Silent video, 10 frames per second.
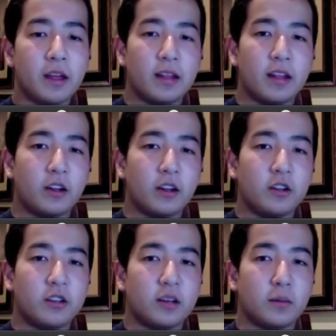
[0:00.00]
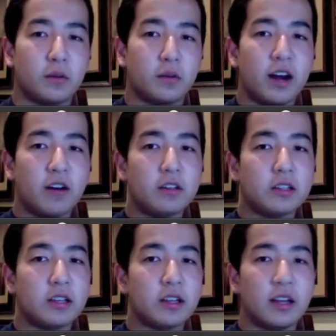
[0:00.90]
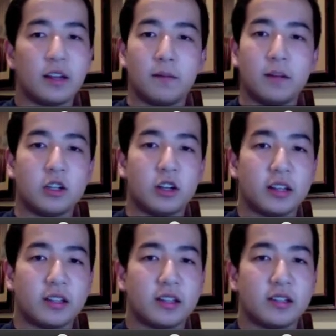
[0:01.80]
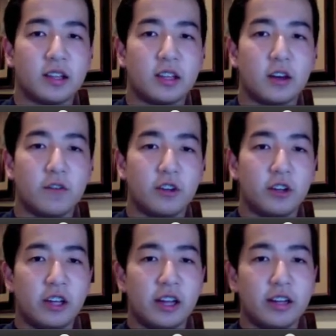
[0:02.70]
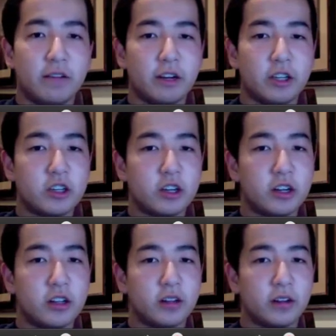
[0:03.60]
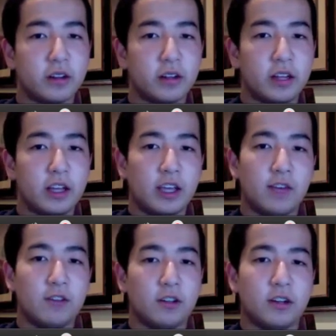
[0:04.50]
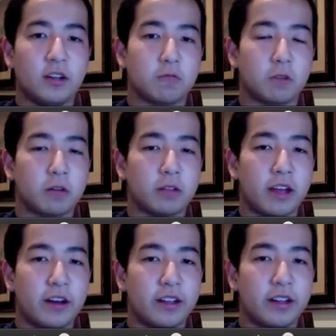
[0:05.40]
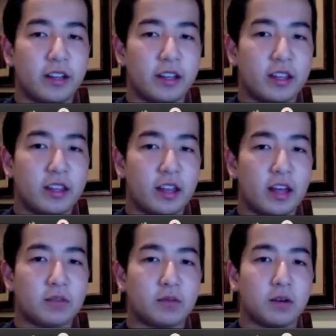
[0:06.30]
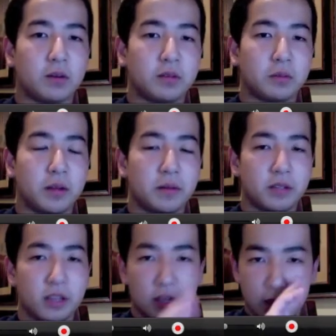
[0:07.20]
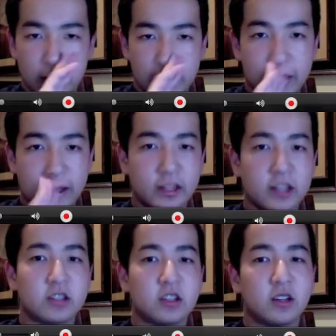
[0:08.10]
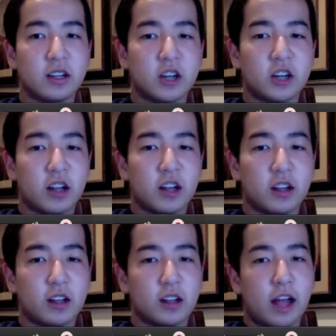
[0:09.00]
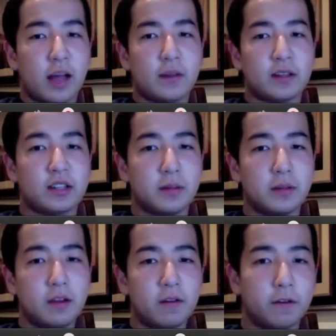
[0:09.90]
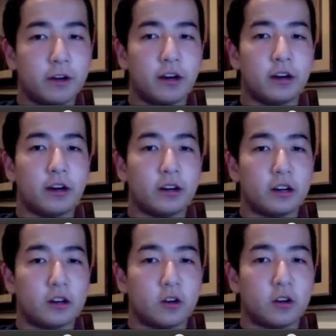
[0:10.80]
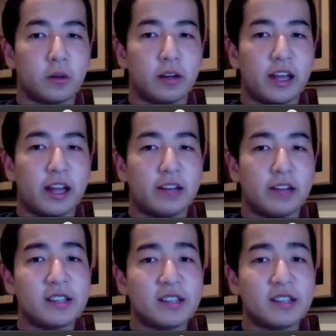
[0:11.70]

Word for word: Then all you do is hit browse and make sure, like it says, that you have your U D I D registered. Even though it does work without it, it has problems sometimes. Uh, and then select your I P S W for your corresponding iDevice.